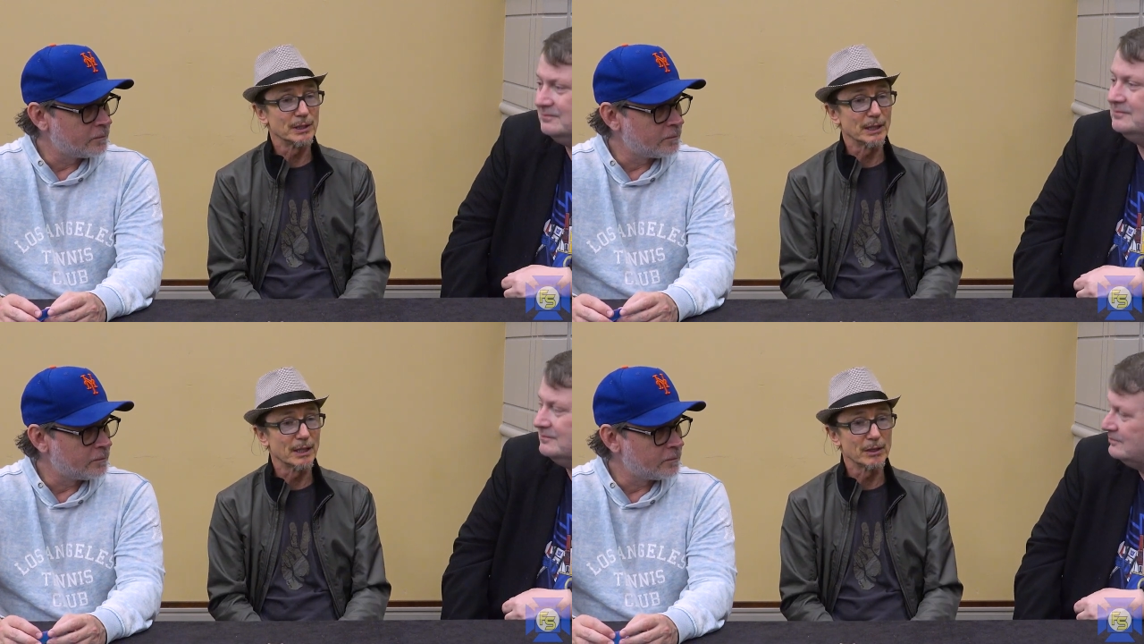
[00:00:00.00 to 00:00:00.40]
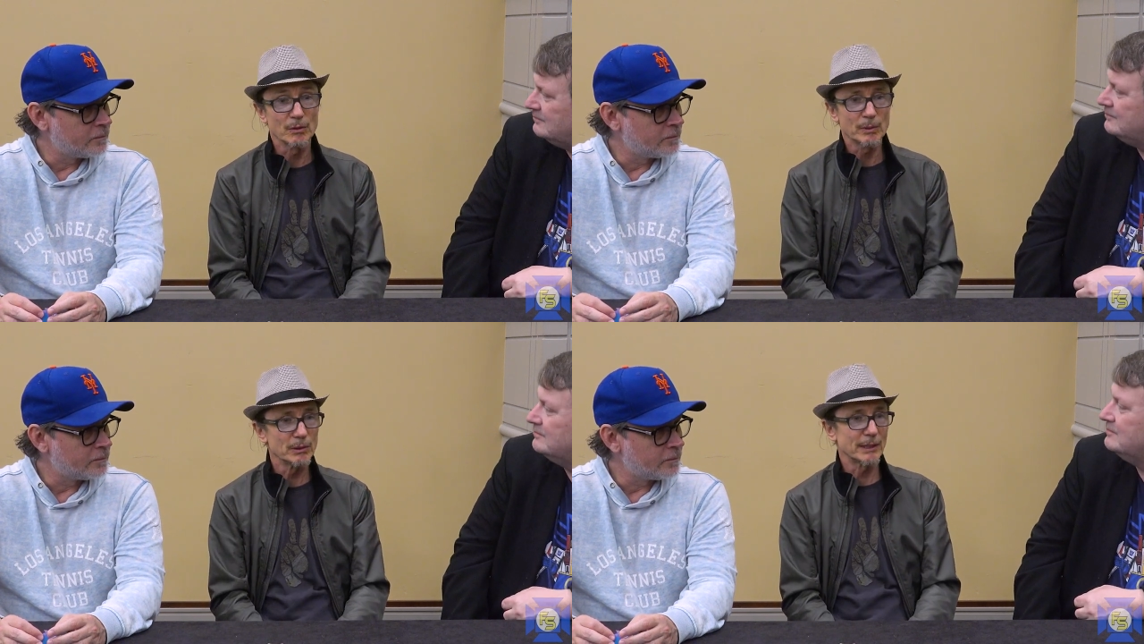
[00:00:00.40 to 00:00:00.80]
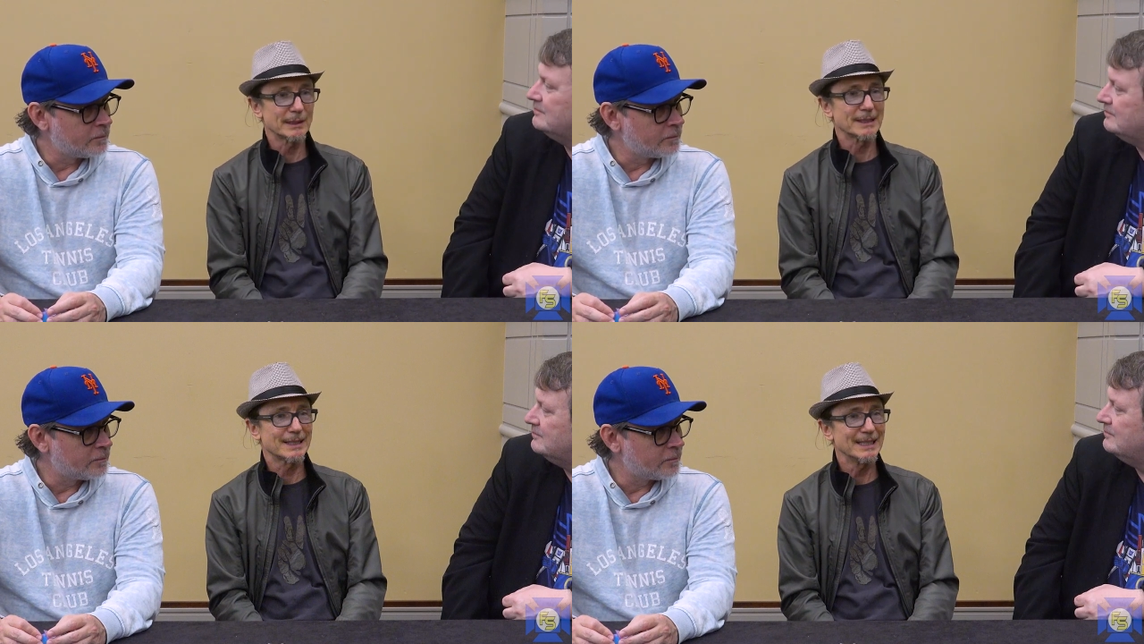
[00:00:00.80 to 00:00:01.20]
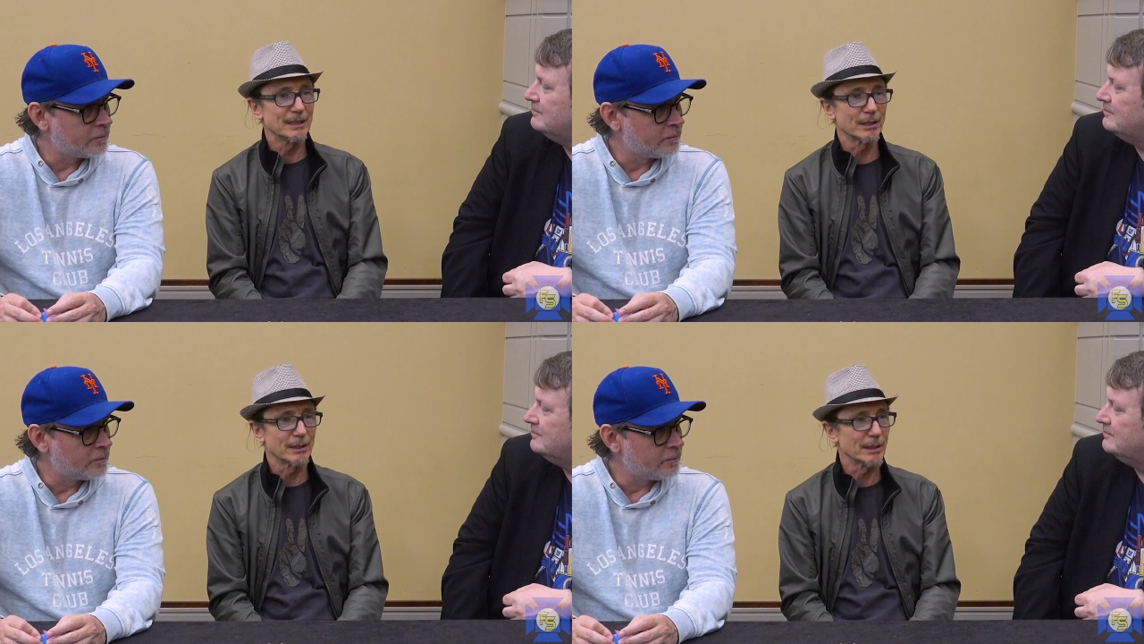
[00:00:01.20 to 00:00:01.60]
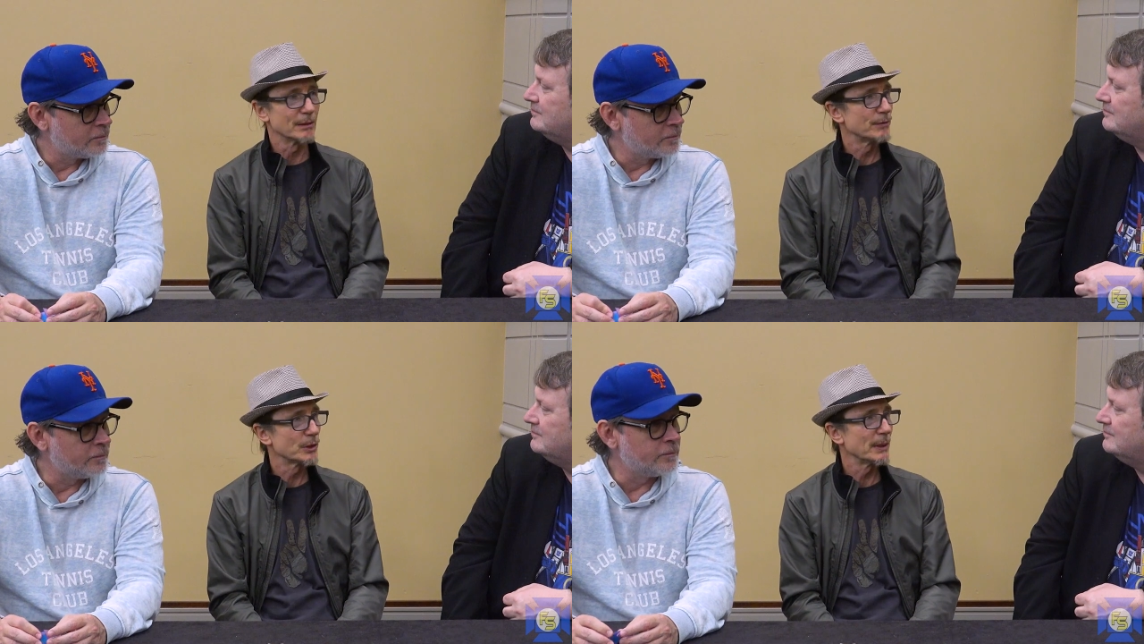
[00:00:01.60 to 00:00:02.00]
Speaker 1: put together, that we all get to see each other
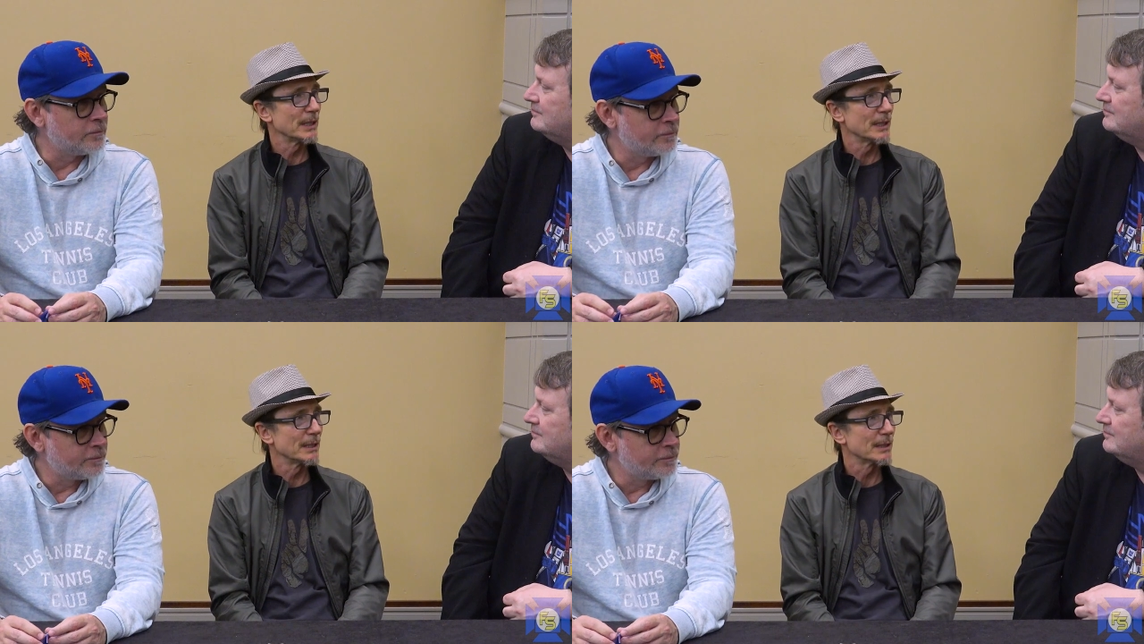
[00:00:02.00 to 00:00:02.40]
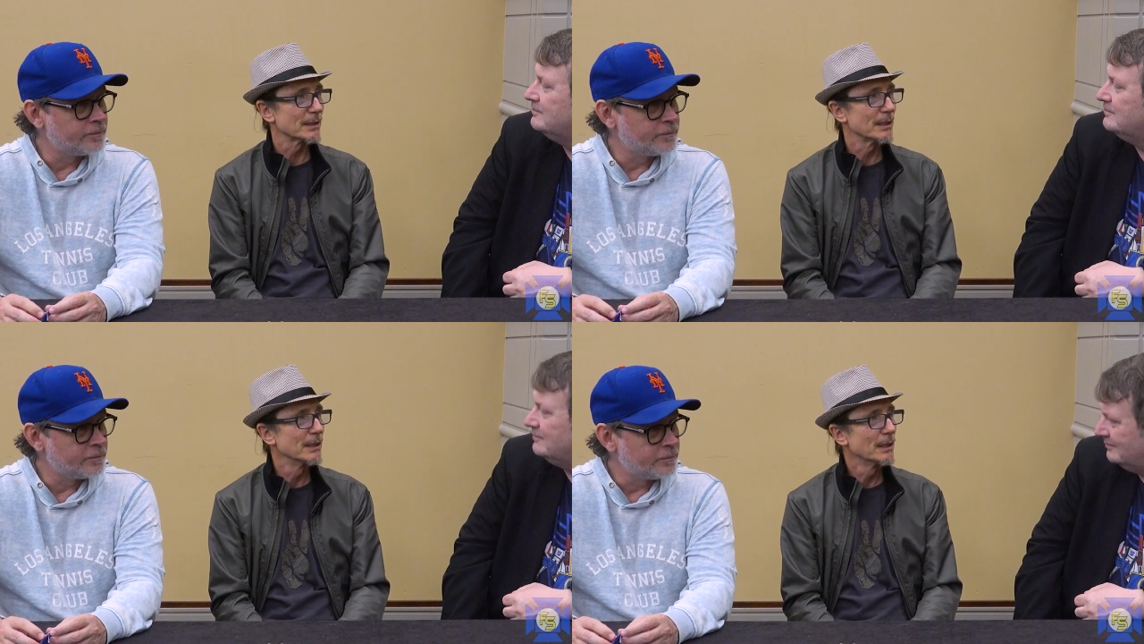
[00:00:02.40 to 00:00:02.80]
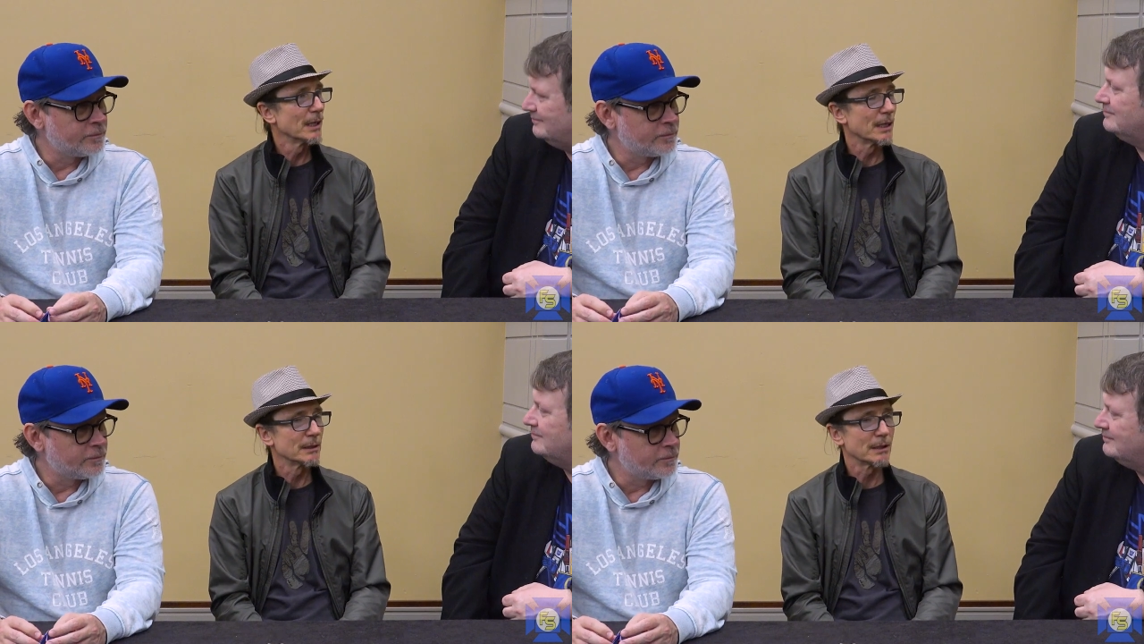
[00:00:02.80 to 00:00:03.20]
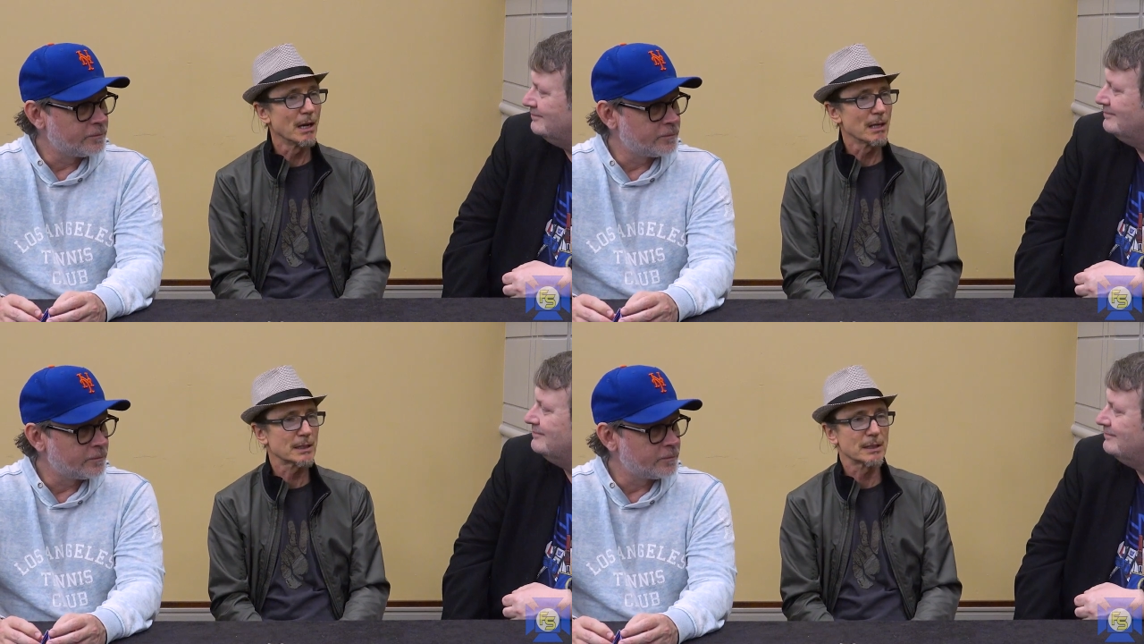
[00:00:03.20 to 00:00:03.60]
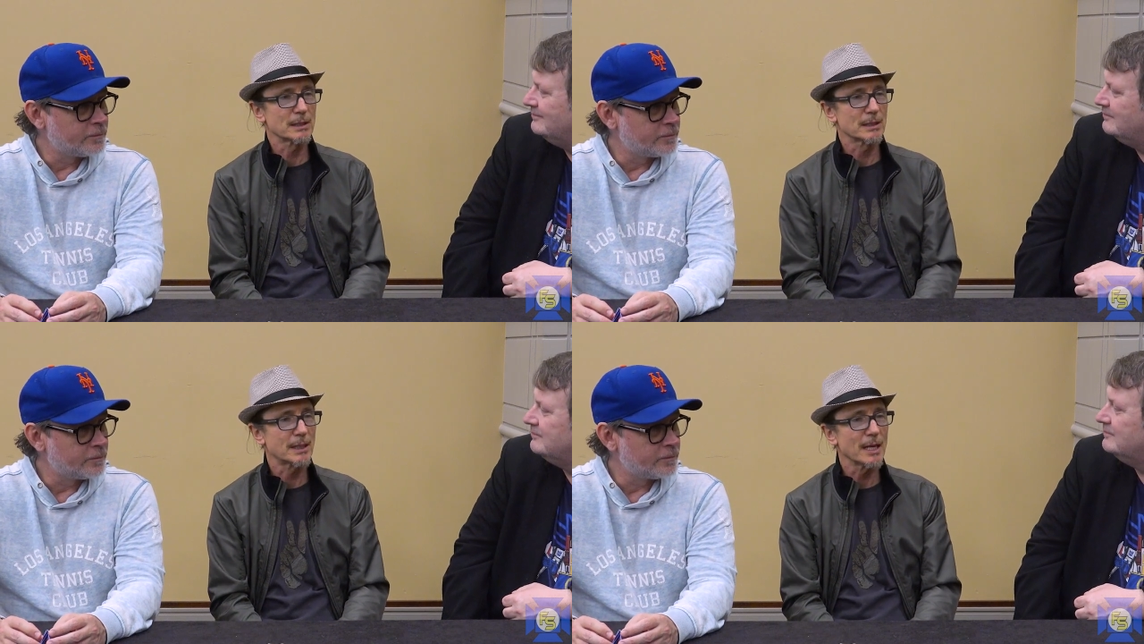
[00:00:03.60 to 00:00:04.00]
for 20 years, and casts
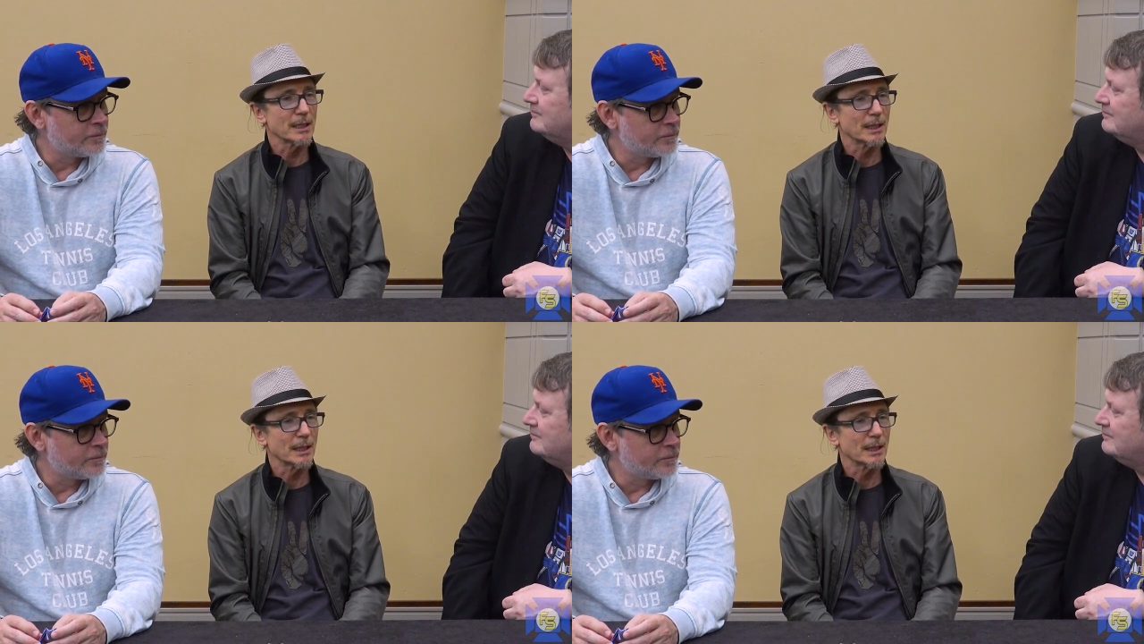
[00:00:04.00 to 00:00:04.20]
stay